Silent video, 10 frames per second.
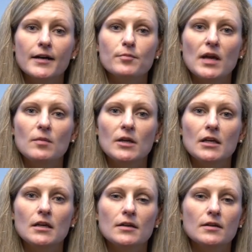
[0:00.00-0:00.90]

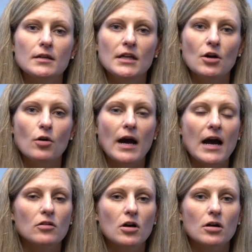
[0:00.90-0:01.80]
maybe
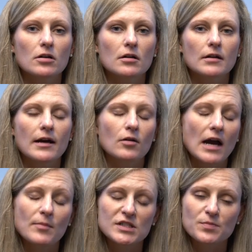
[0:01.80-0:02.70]

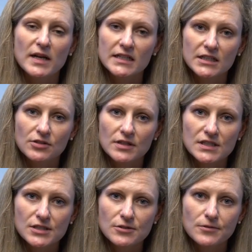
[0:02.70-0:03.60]
how much bending you can
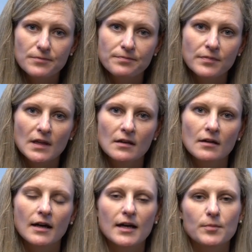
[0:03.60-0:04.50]
do.
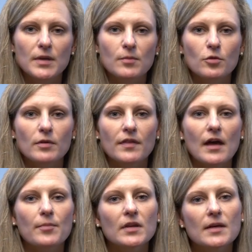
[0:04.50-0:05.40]
People with
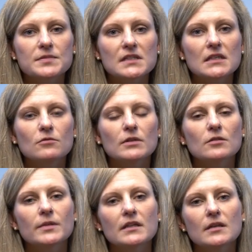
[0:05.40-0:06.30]
epilepsy
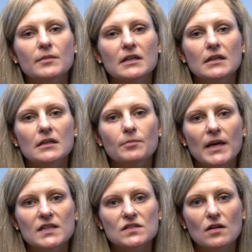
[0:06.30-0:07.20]
will be limited
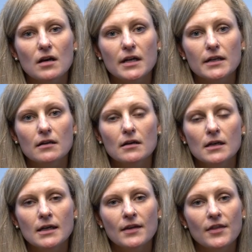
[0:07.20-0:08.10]
based on
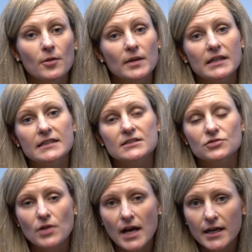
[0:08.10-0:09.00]
their ability to
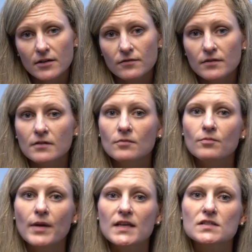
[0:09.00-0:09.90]
drive,
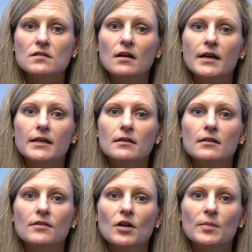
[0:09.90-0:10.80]
based
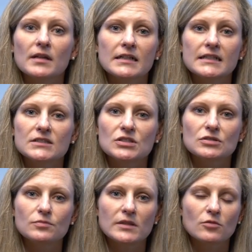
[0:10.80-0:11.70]
on their ability
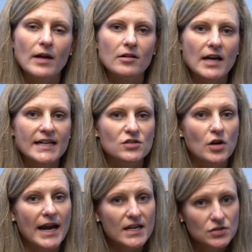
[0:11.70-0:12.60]
to be around heights or
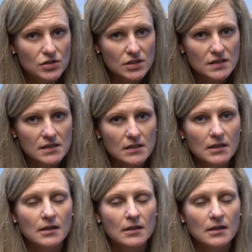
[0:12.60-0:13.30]
hazards.